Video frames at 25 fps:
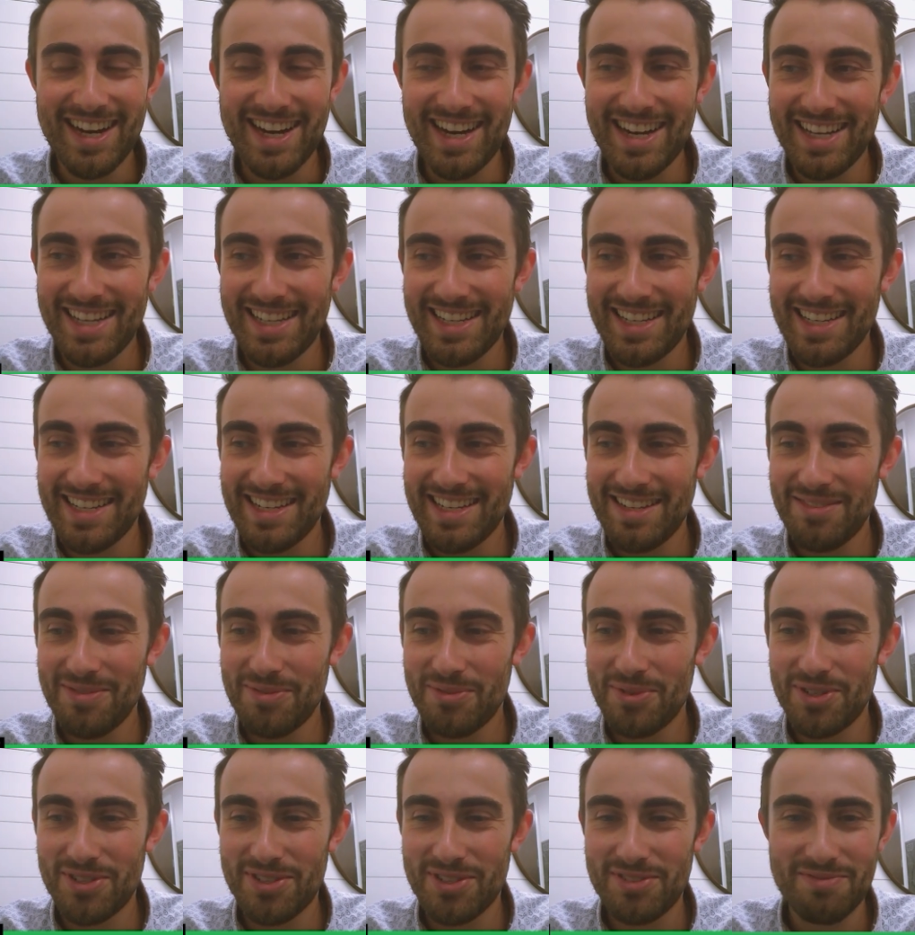He
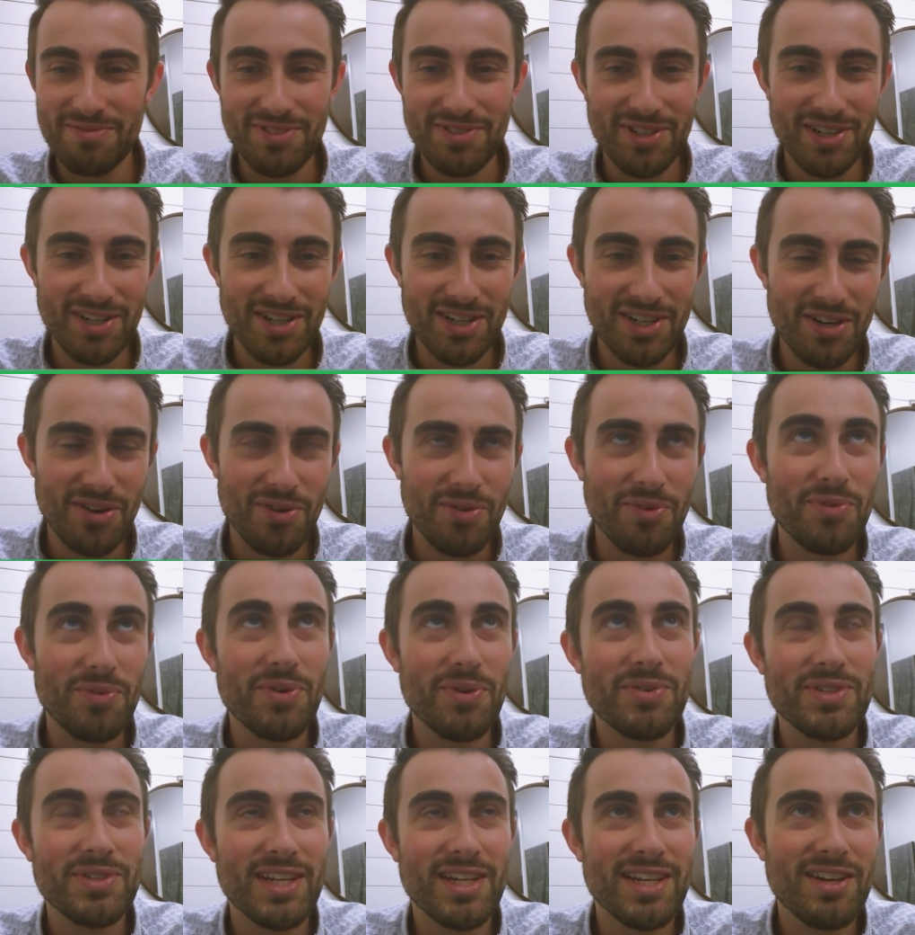was, what
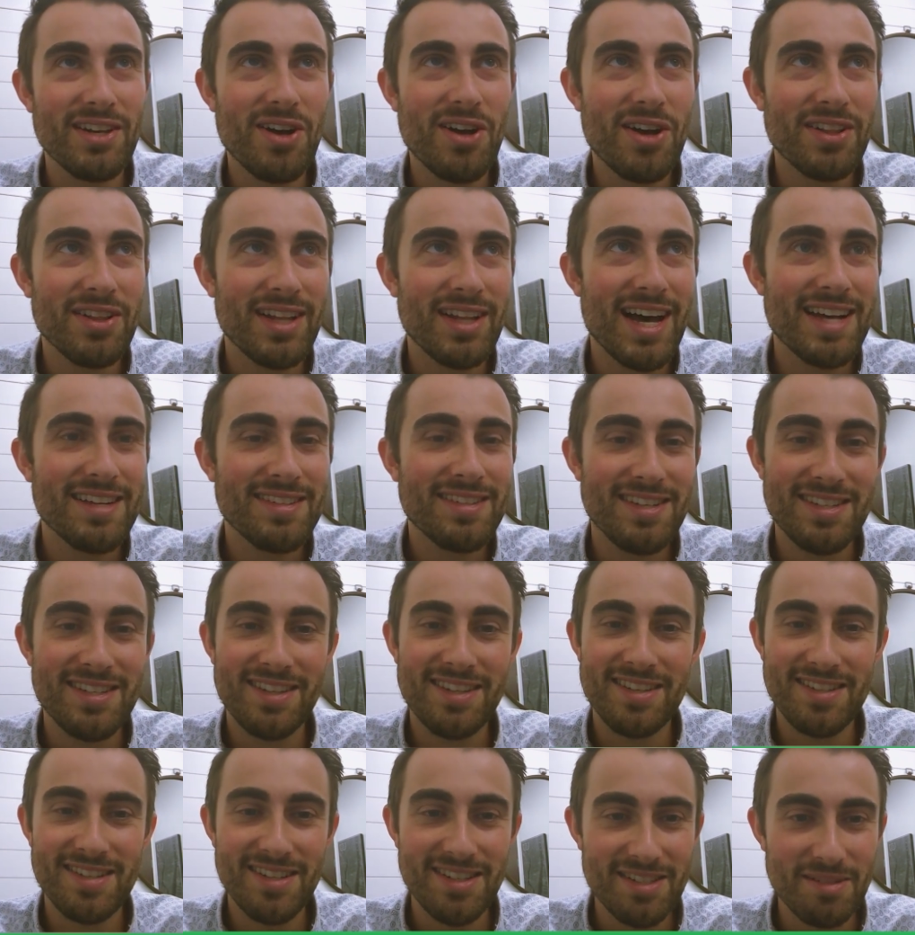was it, not last season,
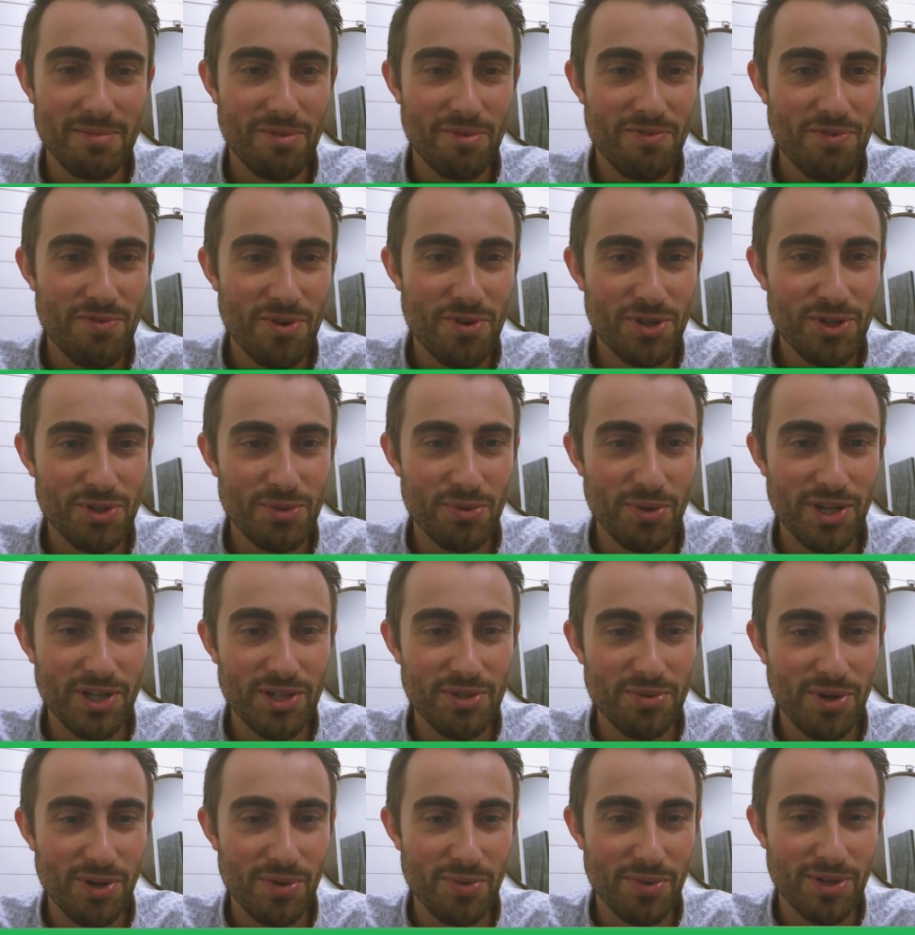the season before,
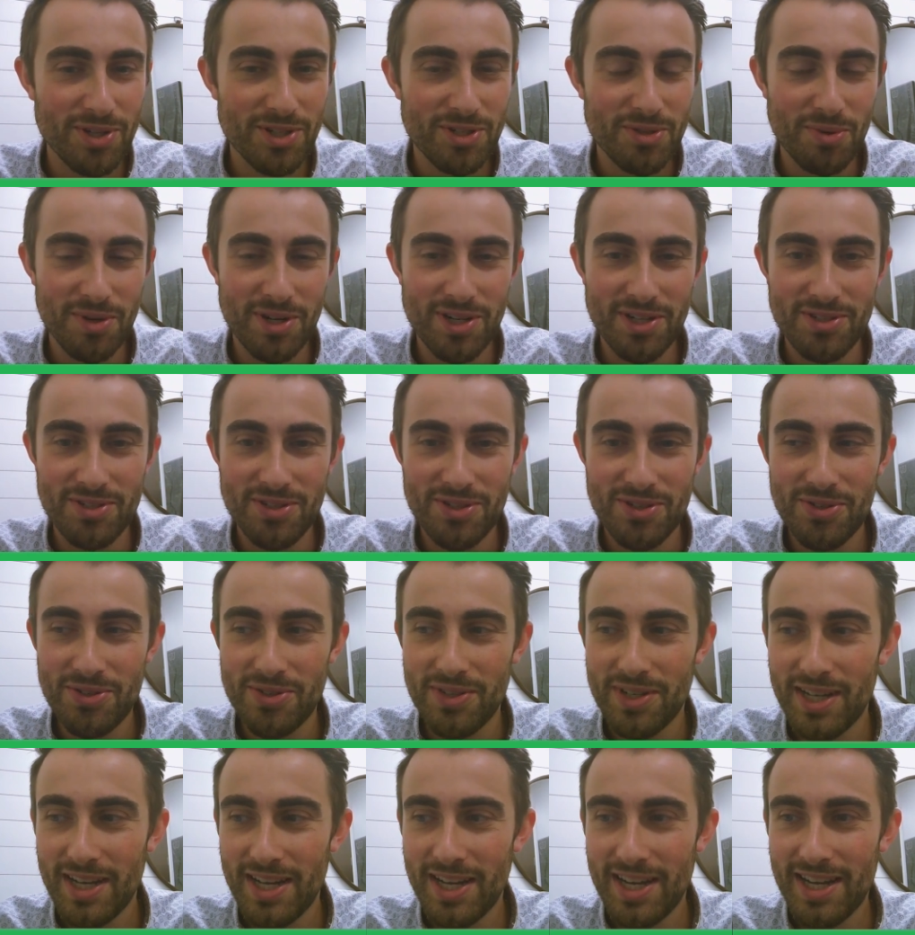2021-22,
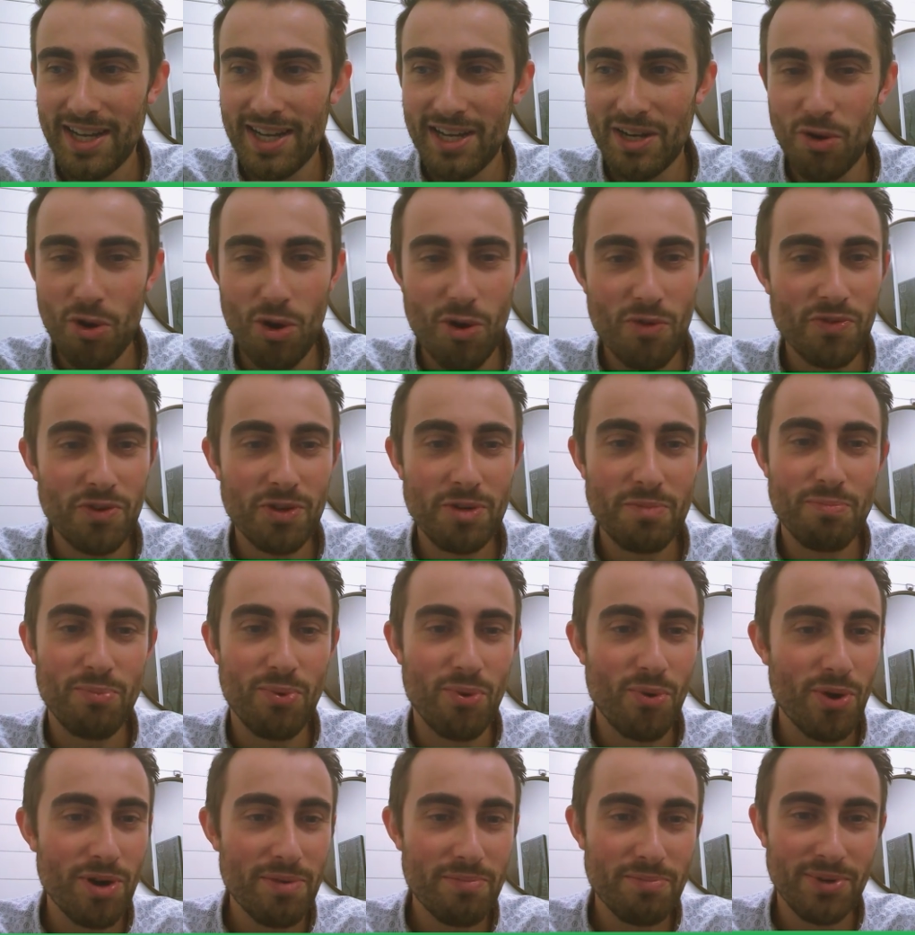over a
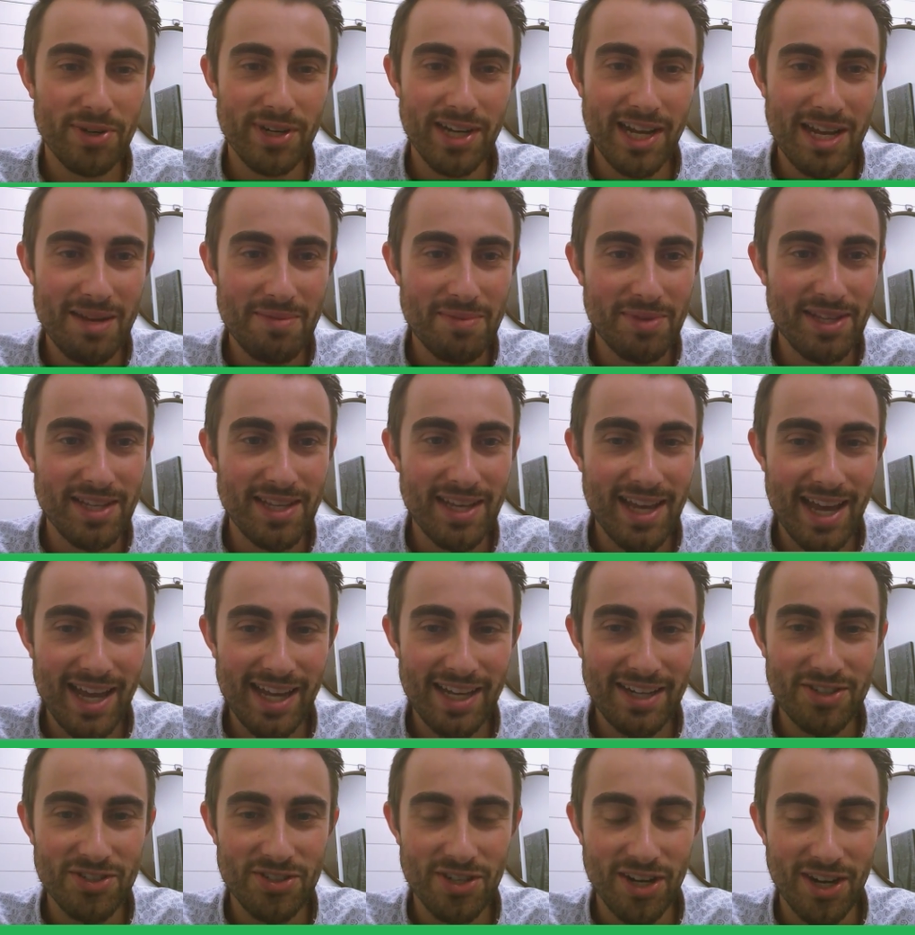point per game in
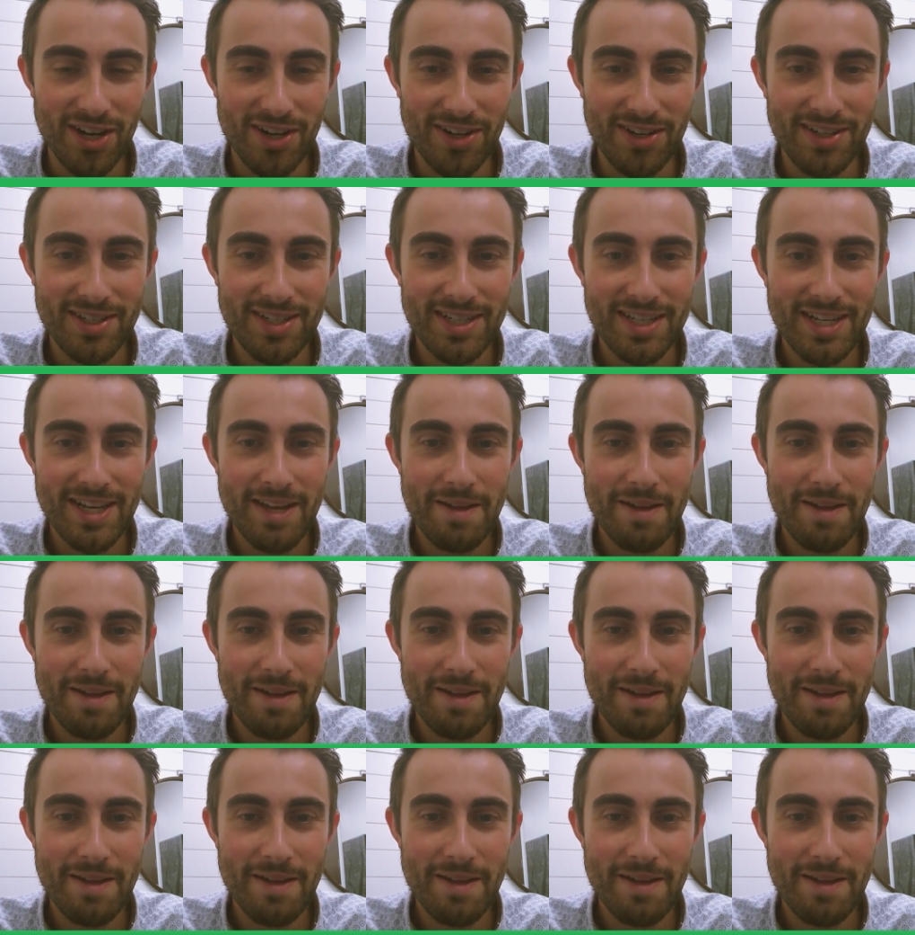the AHL.